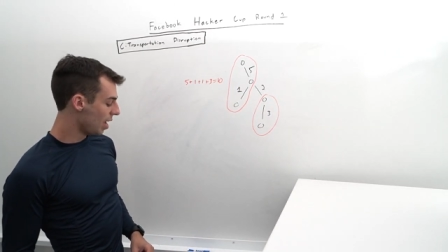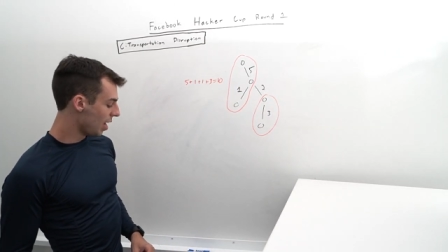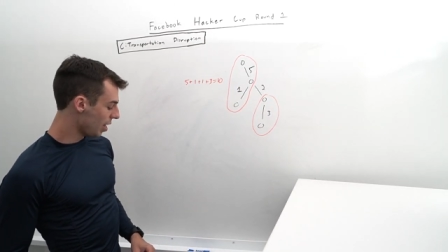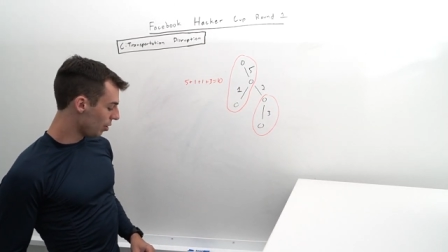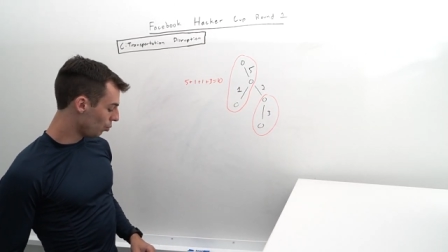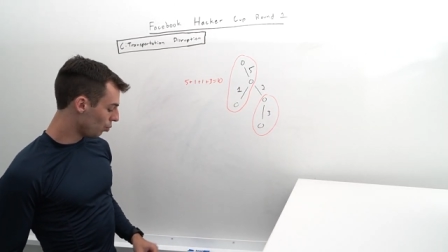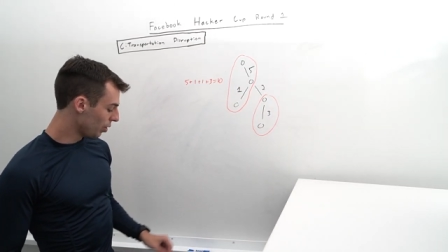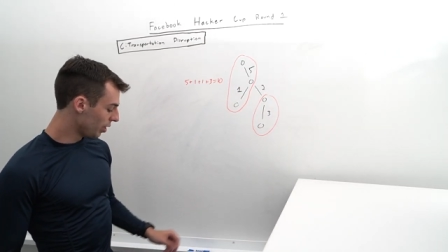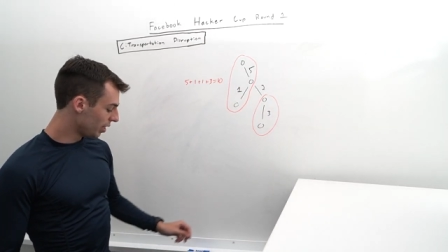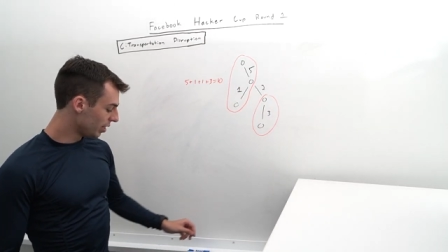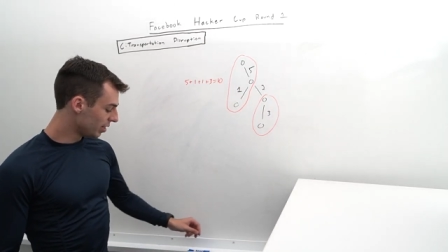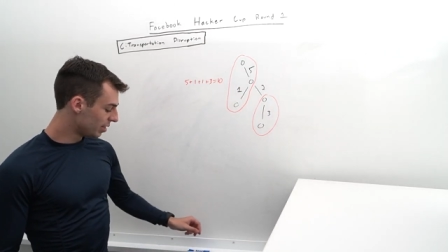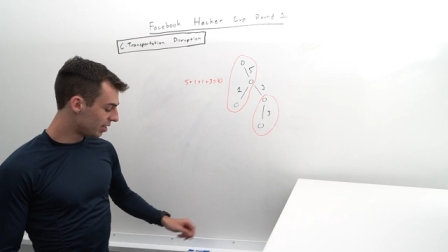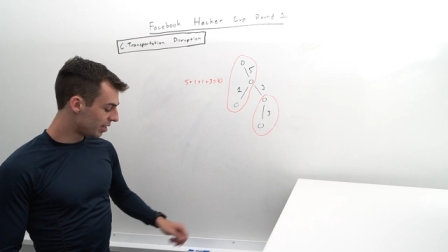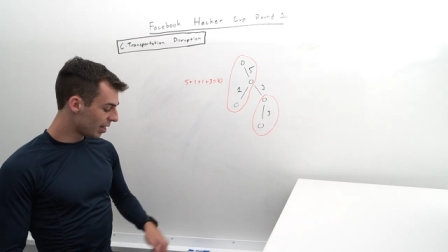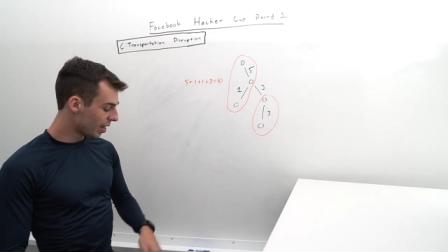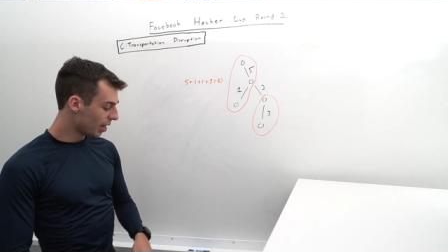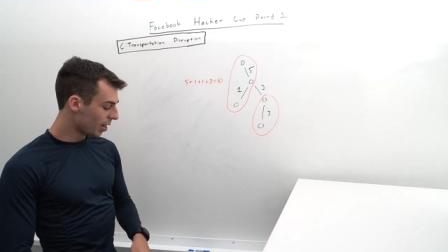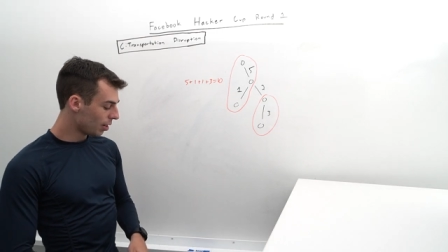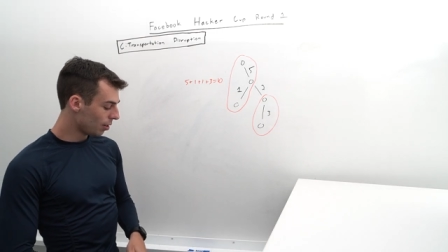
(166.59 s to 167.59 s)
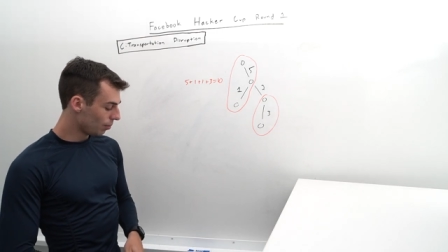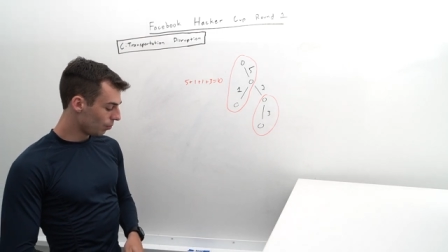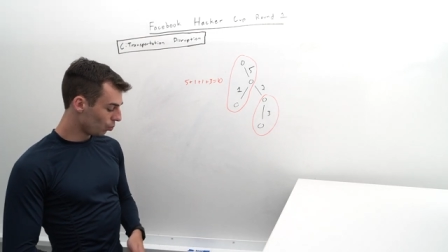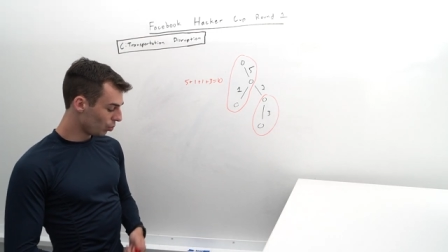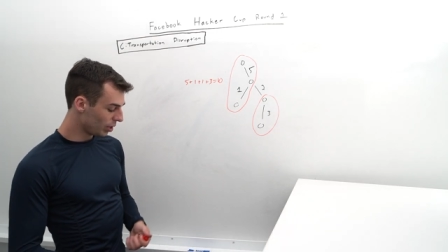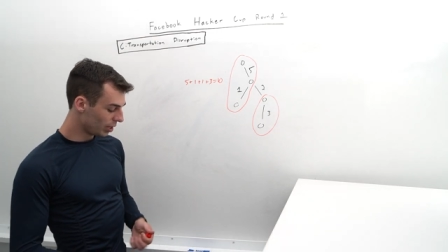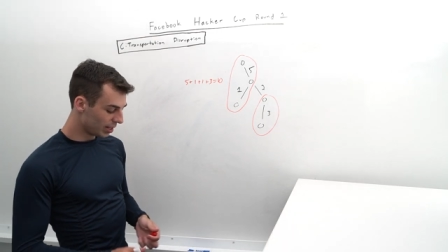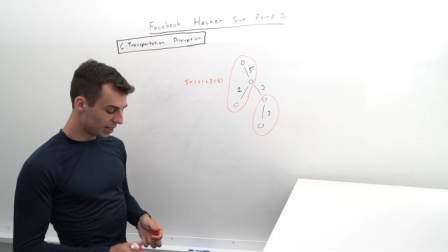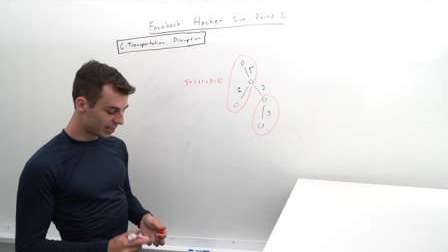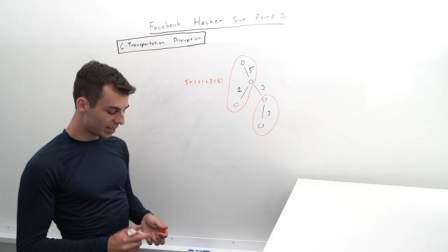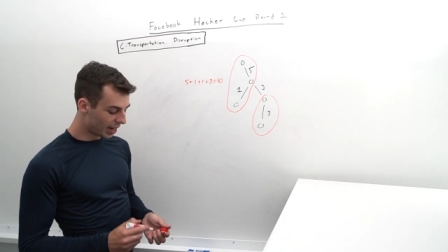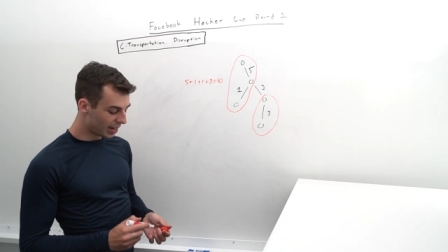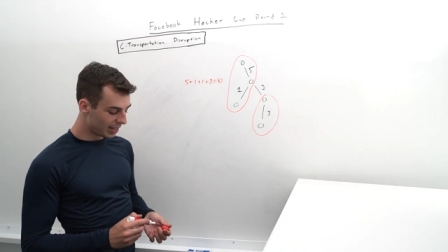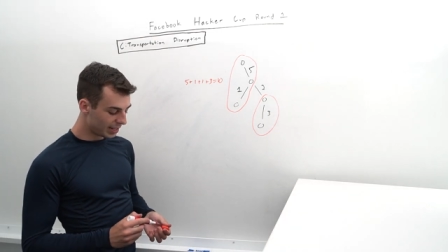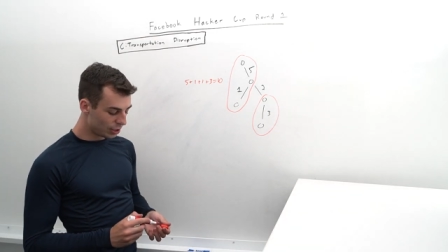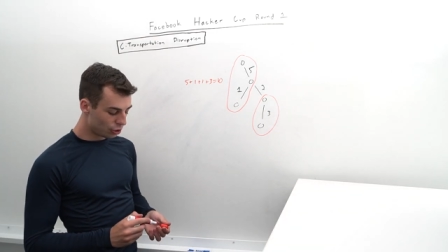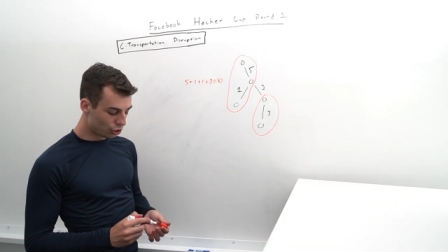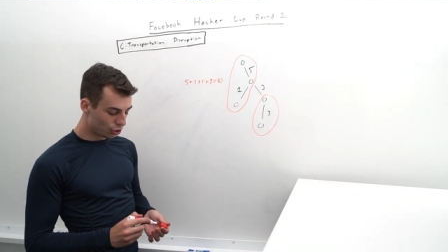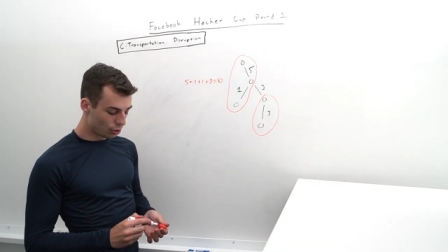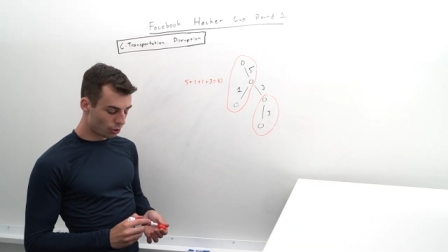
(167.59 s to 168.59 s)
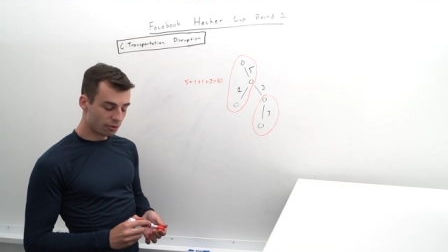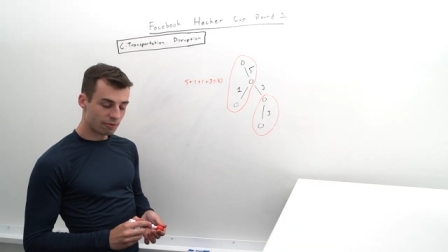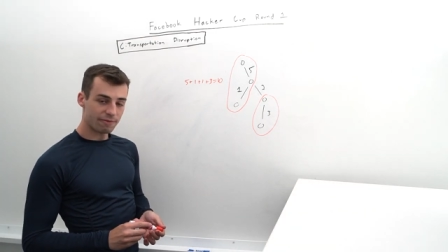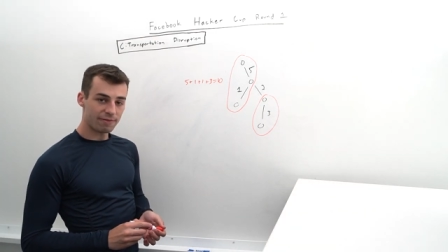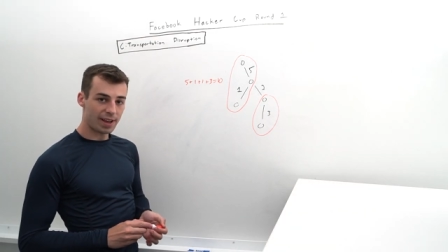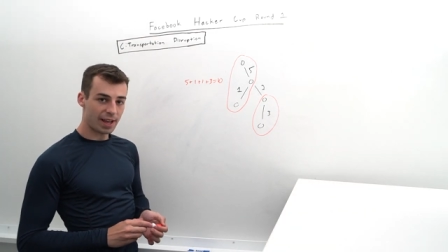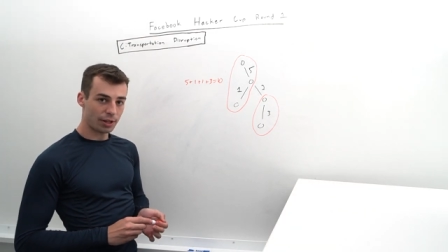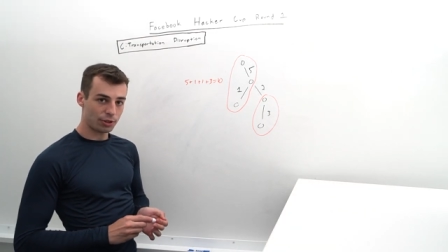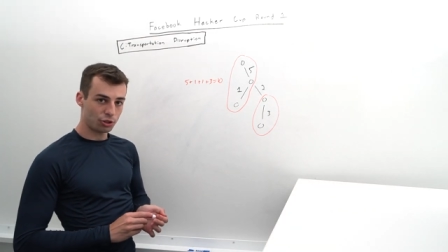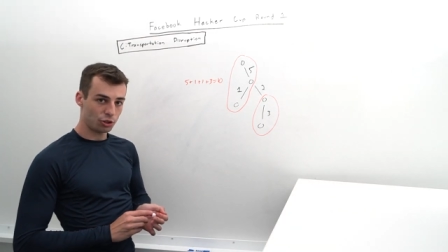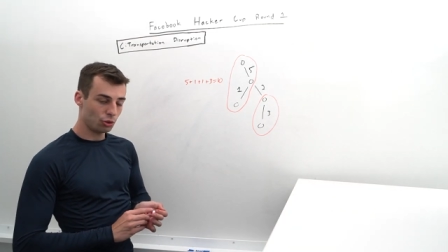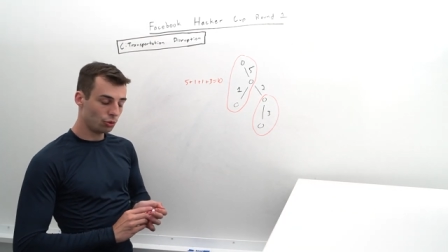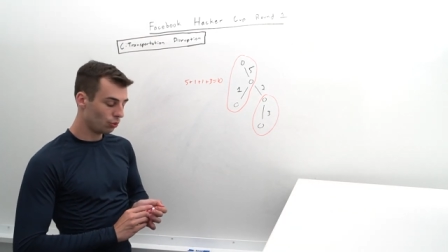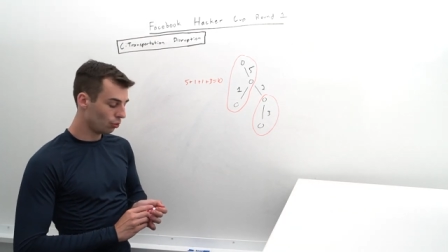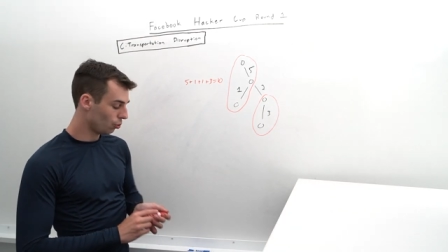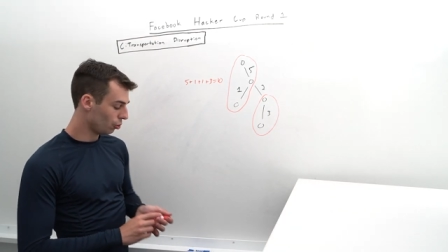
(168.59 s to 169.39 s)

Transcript: and we can say, we can assign each node a value,